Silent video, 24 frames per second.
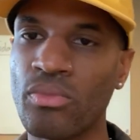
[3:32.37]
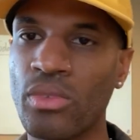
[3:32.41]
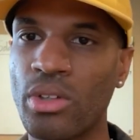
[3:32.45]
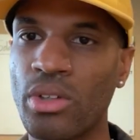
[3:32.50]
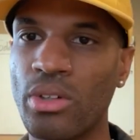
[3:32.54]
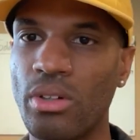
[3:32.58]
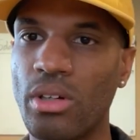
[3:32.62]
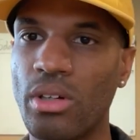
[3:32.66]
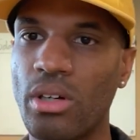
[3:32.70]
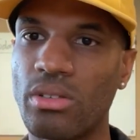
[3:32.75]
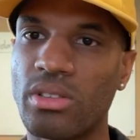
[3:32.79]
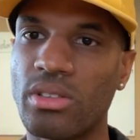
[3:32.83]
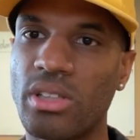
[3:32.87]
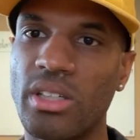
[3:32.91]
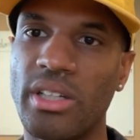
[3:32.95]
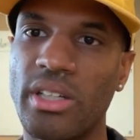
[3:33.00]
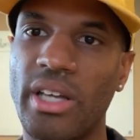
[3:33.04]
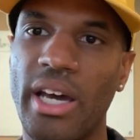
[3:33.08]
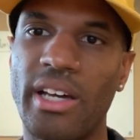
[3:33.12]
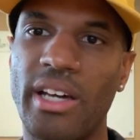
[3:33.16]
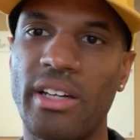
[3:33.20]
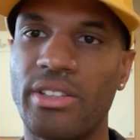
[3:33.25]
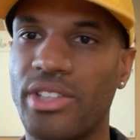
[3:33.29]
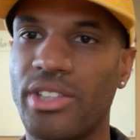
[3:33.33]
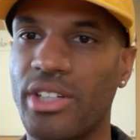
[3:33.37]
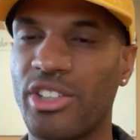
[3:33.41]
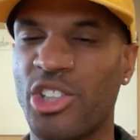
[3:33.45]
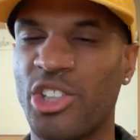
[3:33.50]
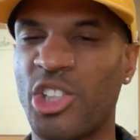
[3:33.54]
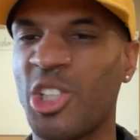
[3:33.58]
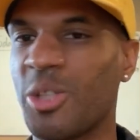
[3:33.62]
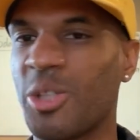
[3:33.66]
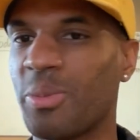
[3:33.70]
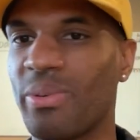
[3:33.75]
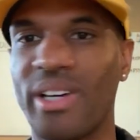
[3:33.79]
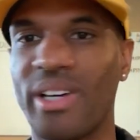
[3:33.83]
you know, today
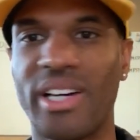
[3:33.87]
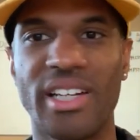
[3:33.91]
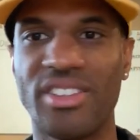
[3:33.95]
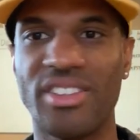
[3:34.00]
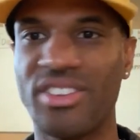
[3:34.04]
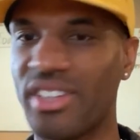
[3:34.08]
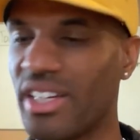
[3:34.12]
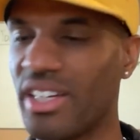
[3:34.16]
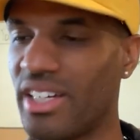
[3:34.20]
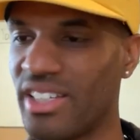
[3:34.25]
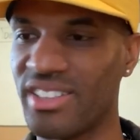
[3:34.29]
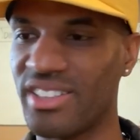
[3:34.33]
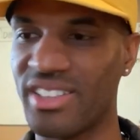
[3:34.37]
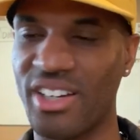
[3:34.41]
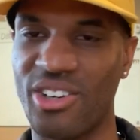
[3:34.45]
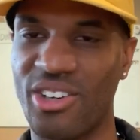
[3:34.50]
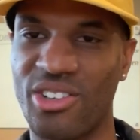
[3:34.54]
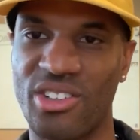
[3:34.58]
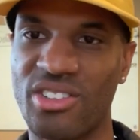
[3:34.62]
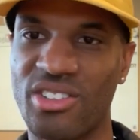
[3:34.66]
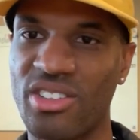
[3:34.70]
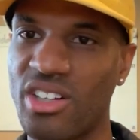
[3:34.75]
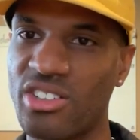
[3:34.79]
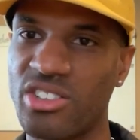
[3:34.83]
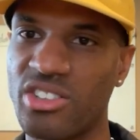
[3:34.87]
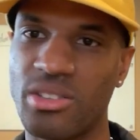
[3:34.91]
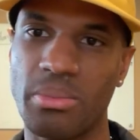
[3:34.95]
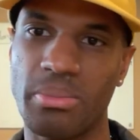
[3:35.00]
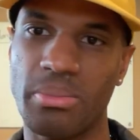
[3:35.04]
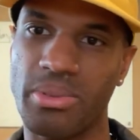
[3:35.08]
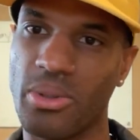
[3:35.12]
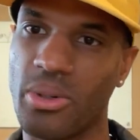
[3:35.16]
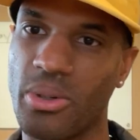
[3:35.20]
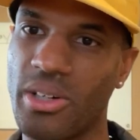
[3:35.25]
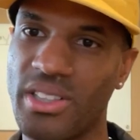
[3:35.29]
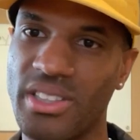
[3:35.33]
just spreading things out across the
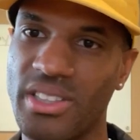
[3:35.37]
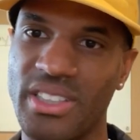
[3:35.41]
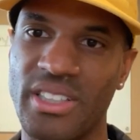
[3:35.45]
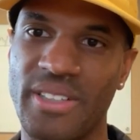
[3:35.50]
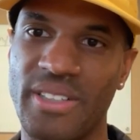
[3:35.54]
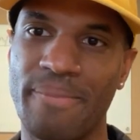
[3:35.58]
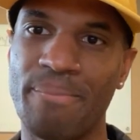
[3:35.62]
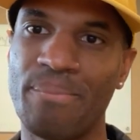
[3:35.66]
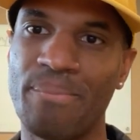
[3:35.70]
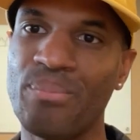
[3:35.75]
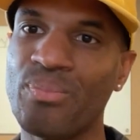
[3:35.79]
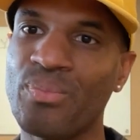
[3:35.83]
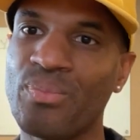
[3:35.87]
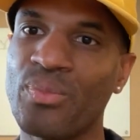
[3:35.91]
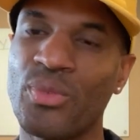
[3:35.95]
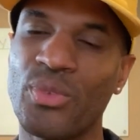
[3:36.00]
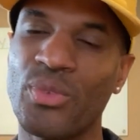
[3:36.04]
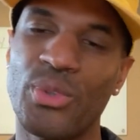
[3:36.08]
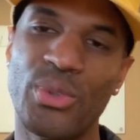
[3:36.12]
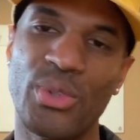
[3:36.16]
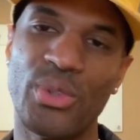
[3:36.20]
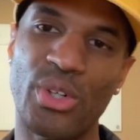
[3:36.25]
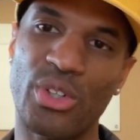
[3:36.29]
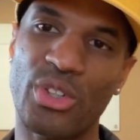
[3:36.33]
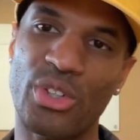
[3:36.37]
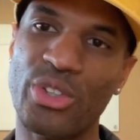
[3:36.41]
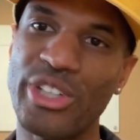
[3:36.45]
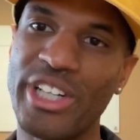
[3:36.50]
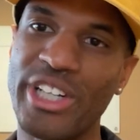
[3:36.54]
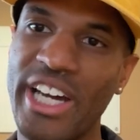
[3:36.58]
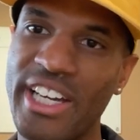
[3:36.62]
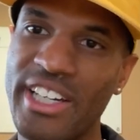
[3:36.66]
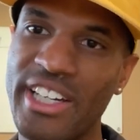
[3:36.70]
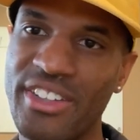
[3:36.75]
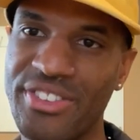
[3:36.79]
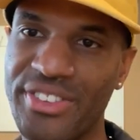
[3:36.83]
board and you know,
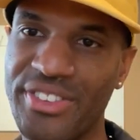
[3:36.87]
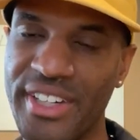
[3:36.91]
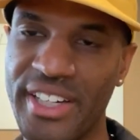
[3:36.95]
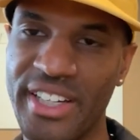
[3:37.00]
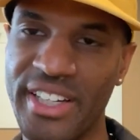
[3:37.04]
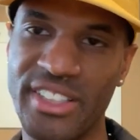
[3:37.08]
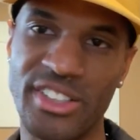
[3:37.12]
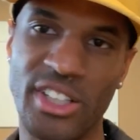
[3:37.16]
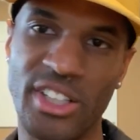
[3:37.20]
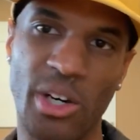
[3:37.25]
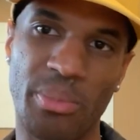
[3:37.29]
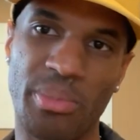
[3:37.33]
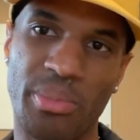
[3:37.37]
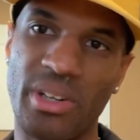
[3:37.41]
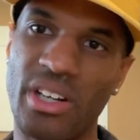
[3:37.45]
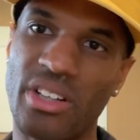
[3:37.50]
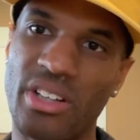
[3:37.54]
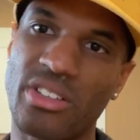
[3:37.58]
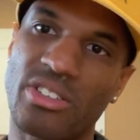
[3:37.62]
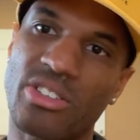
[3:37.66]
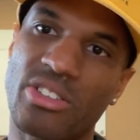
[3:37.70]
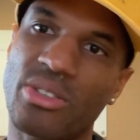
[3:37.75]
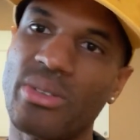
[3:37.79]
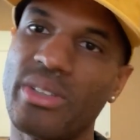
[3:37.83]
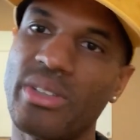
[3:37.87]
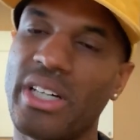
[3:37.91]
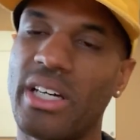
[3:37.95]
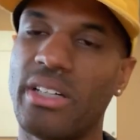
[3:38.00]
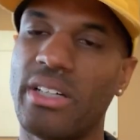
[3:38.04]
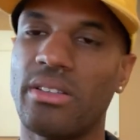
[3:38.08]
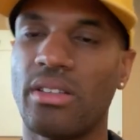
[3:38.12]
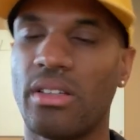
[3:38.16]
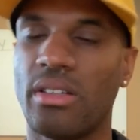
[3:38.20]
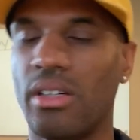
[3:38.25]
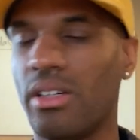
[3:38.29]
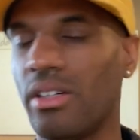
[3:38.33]
creating things, helping others
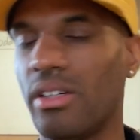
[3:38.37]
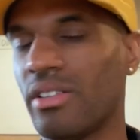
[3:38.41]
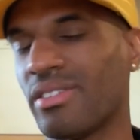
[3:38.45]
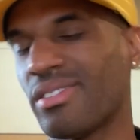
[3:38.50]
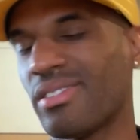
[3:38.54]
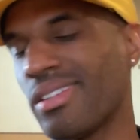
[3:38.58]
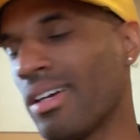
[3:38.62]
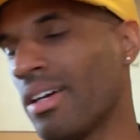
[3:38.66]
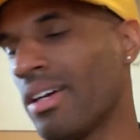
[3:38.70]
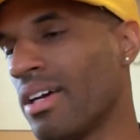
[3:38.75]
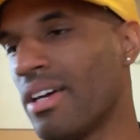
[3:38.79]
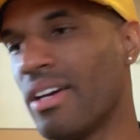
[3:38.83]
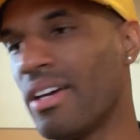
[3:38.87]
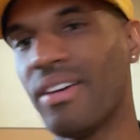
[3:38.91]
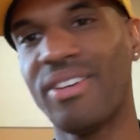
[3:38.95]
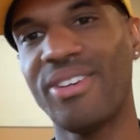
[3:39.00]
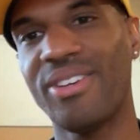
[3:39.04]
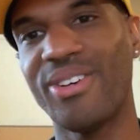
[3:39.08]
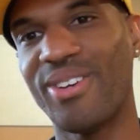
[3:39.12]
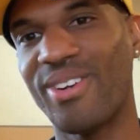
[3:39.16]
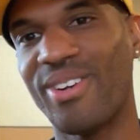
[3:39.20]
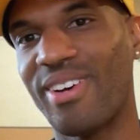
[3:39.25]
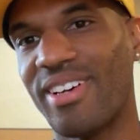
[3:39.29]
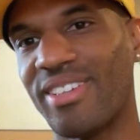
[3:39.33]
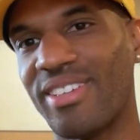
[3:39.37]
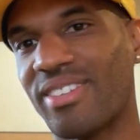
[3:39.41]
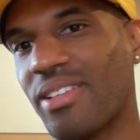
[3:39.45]
create things. You know,